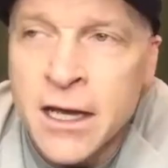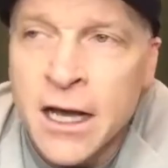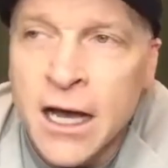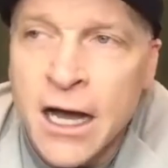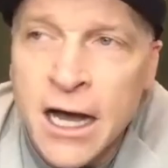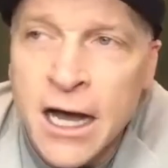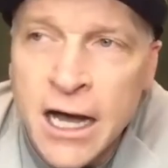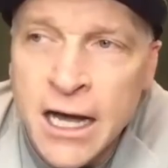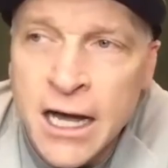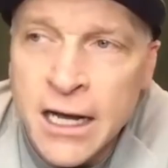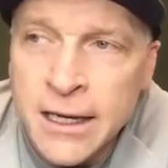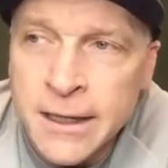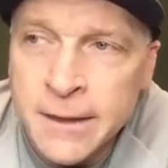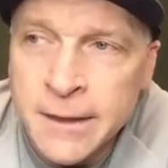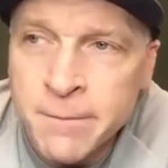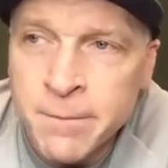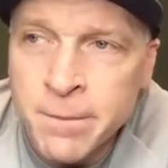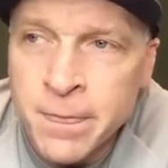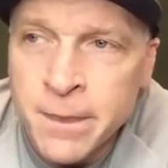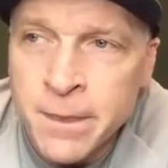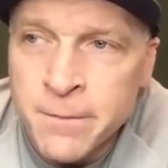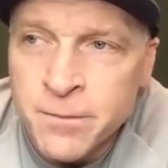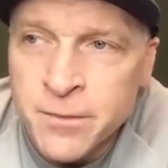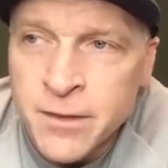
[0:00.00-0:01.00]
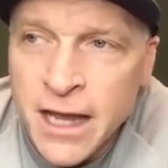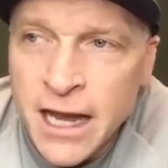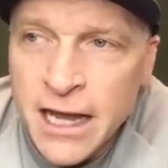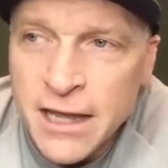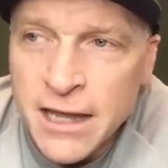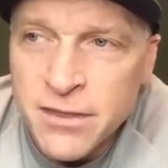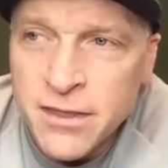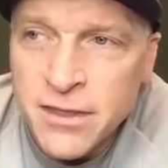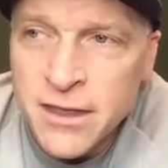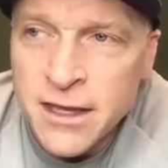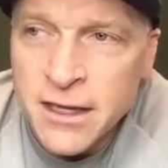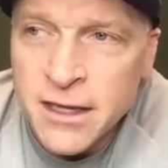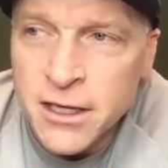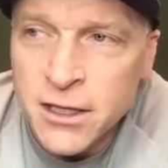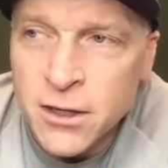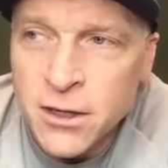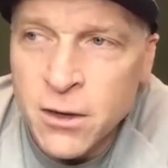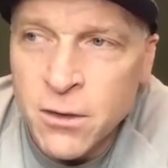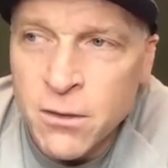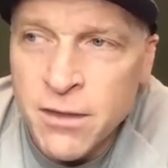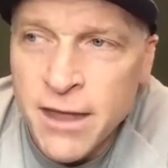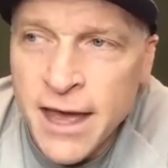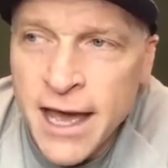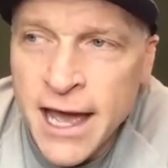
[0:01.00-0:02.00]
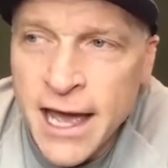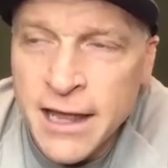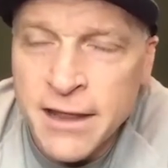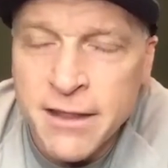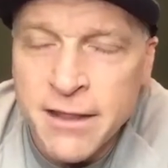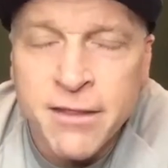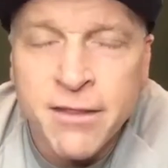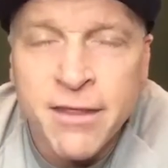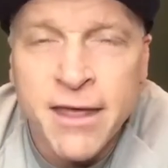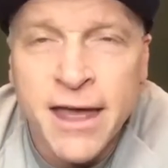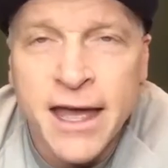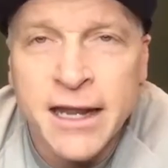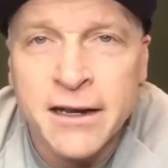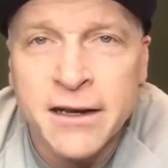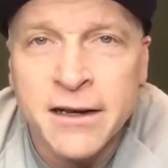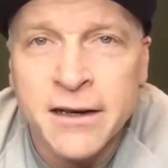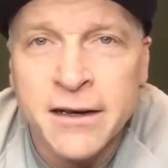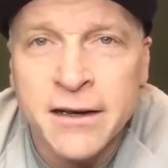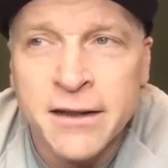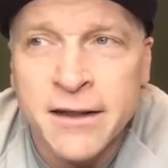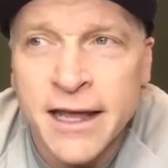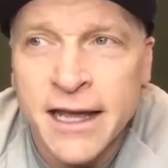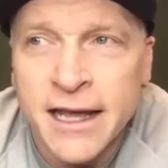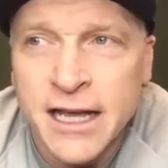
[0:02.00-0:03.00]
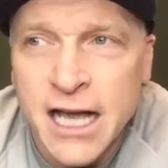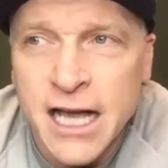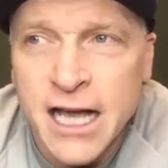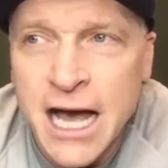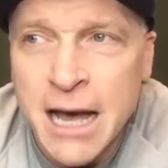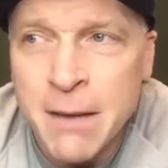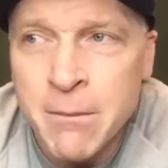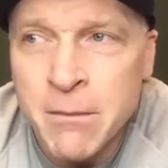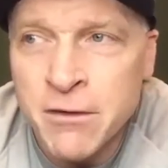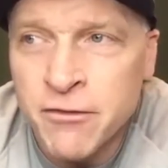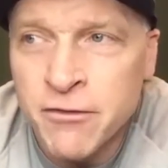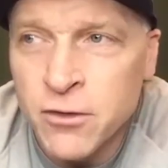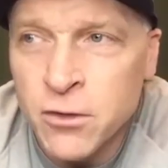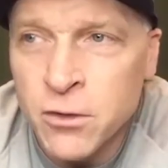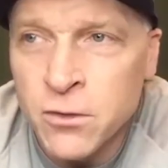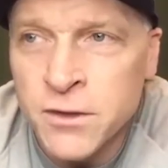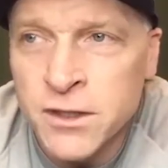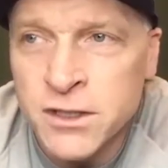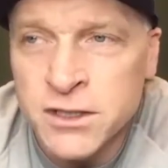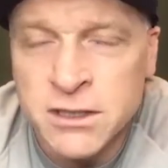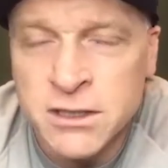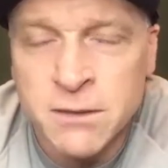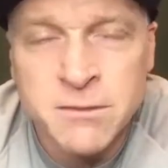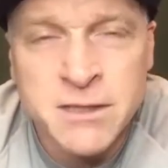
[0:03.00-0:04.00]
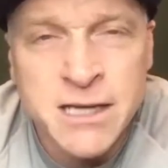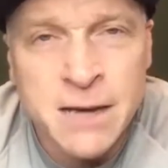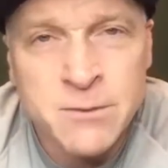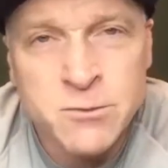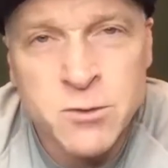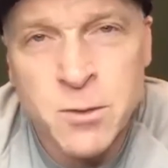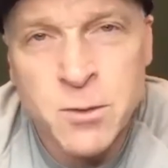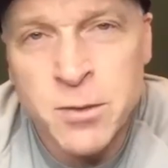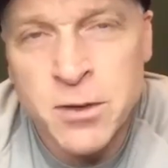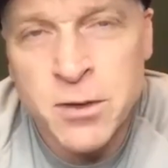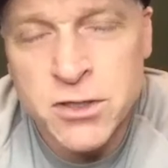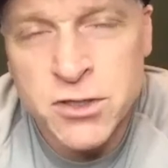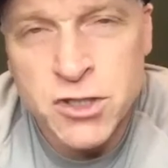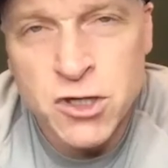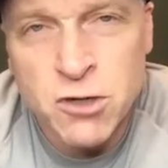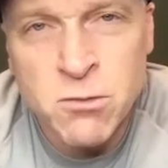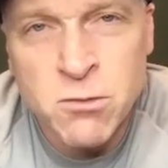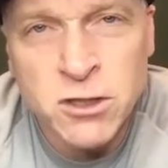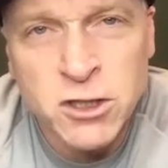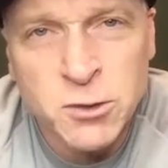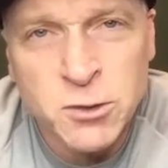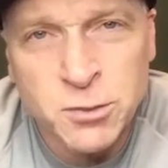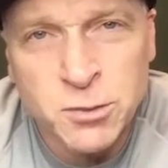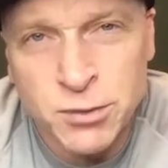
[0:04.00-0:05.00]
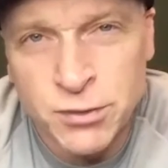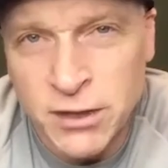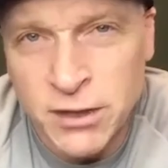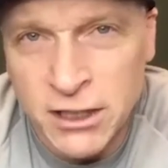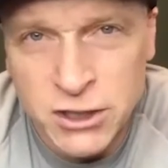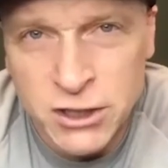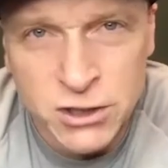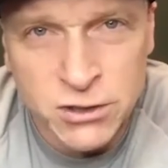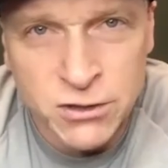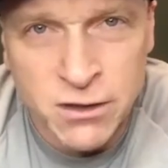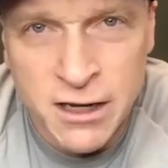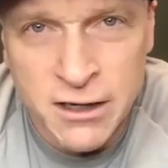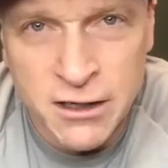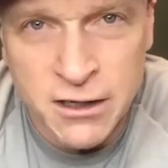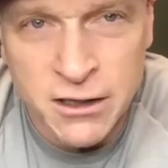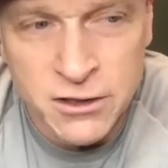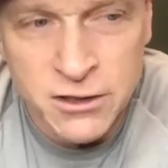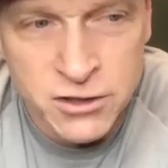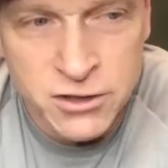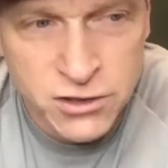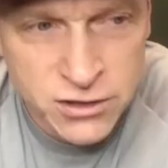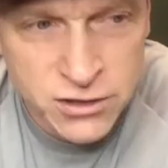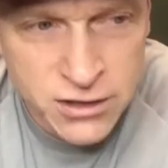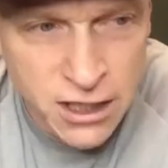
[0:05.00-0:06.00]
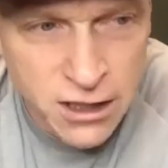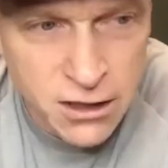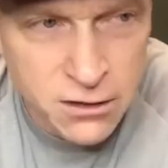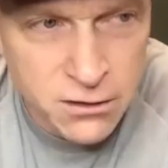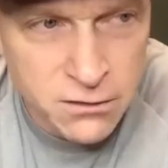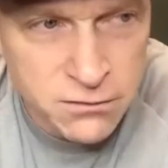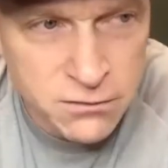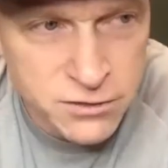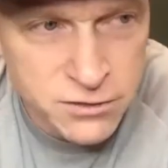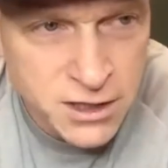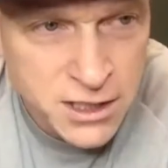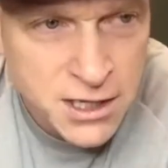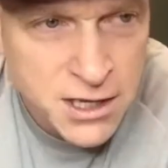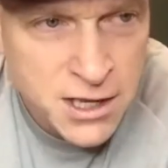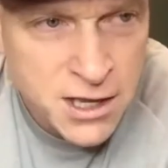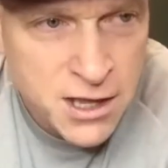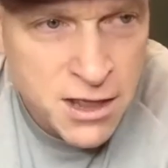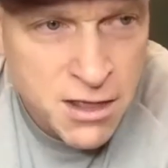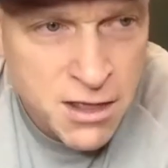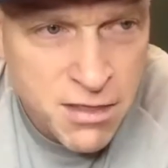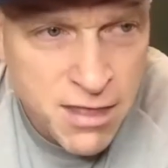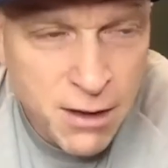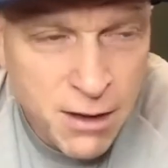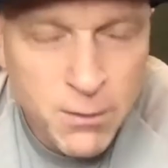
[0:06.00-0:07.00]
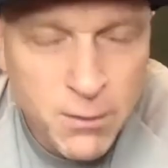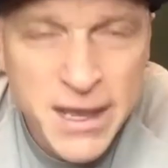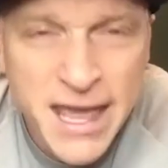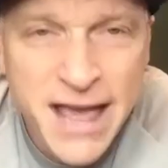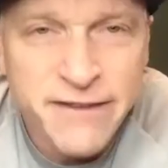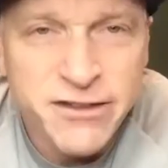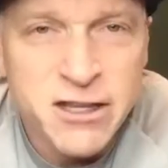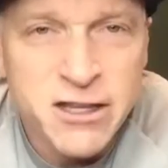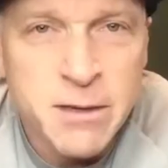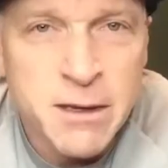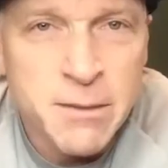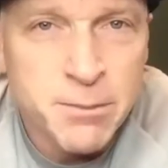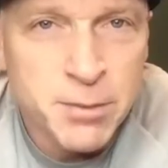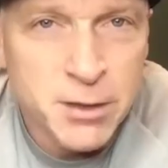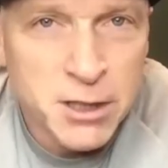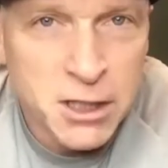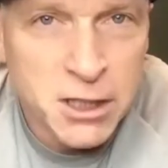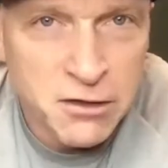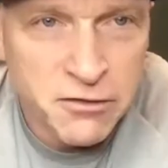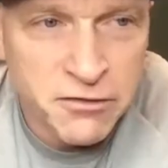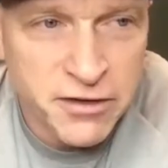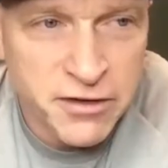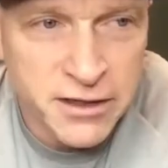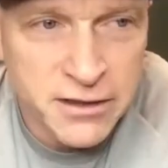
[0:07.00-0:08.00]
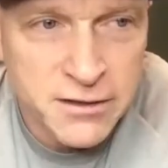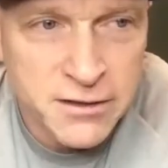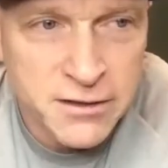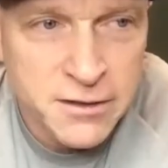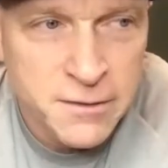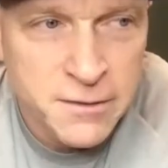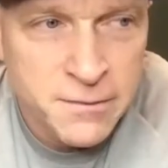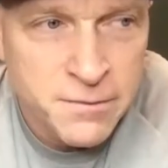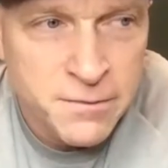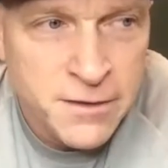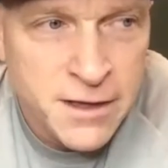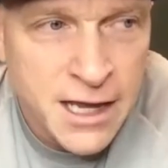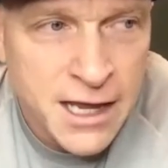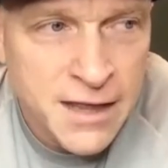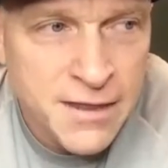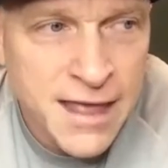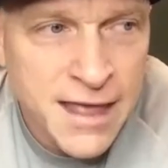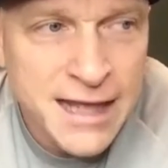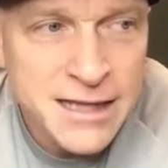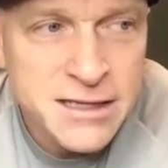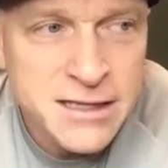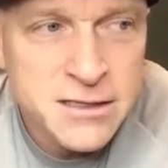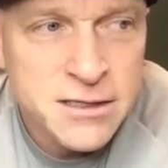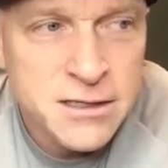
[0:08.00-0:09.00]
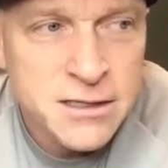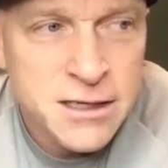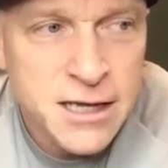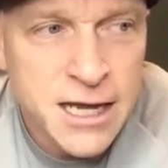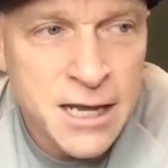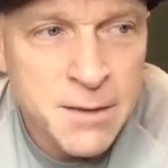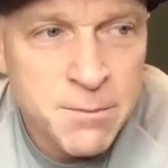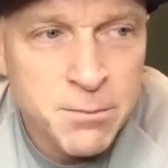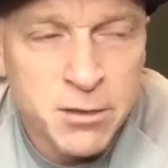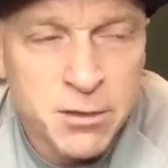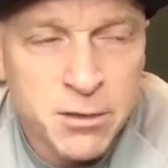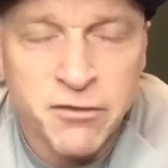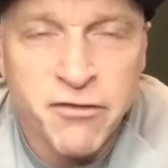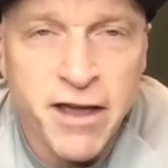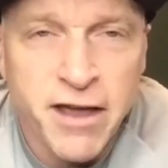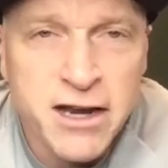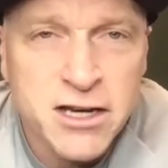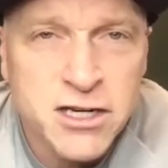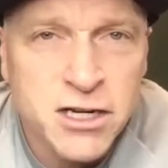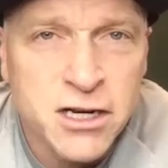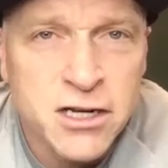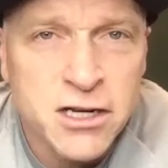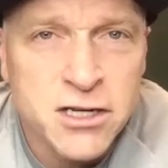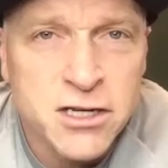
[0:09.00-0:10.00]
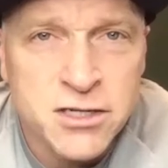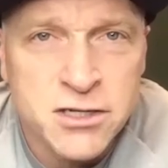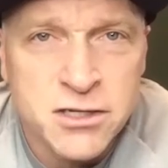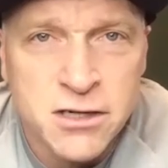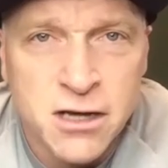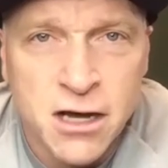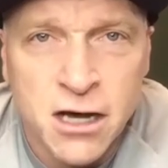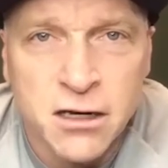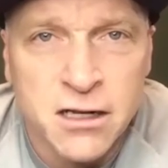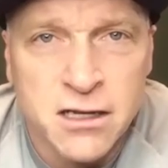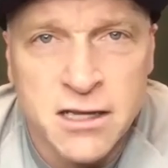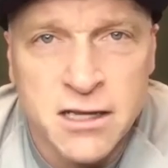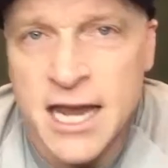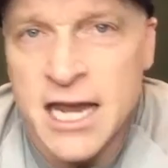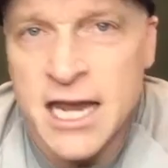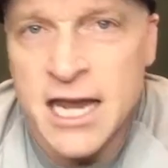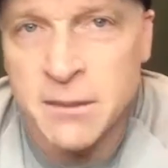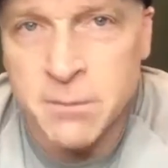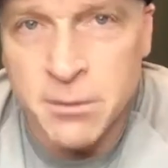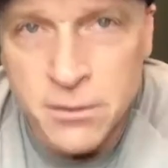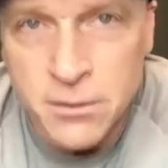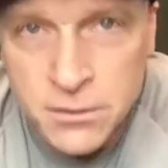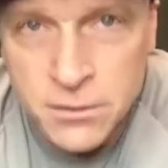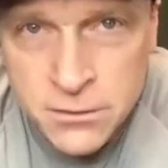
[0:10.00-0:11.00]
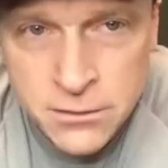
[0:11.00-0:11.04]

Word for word: Um, I think you know that that that common fold is sometimes we put so much pressure on ourselves that we have to be perfect and that's and perfection is unattainable